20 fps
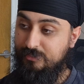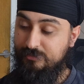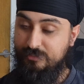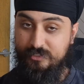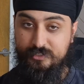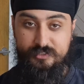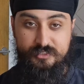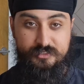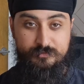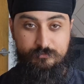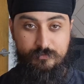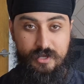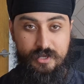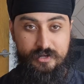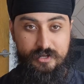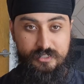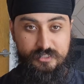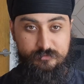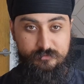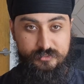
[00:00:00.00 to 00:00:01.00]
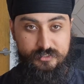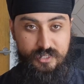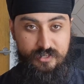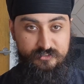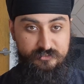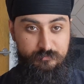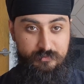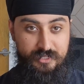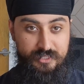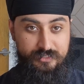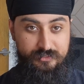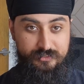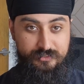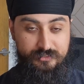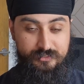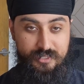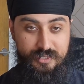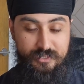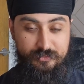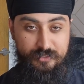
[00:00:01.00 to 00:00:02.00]
it's just Maharaj themselves playing
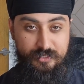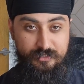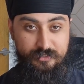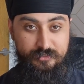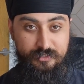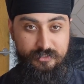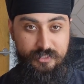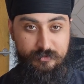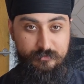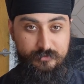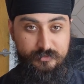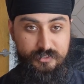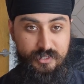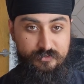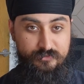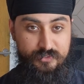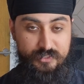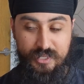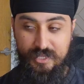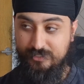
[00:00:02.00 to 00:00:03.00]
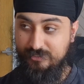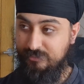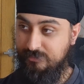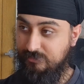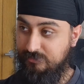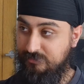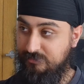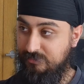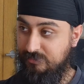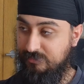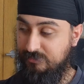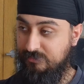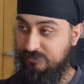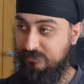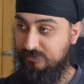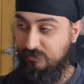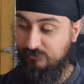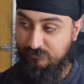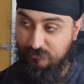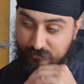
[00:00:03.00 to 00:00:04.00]
this game. Like they themselves the actors.
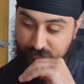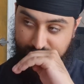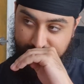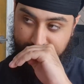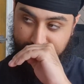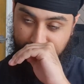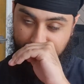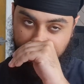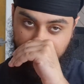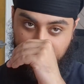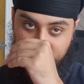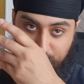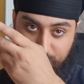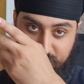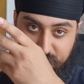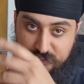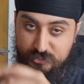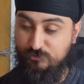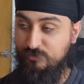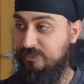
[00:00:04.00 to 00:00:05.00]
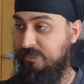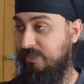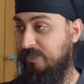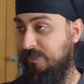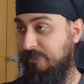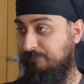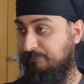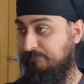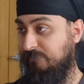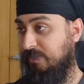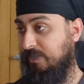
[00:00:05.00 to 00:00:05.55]
So I've got it up on the screen here.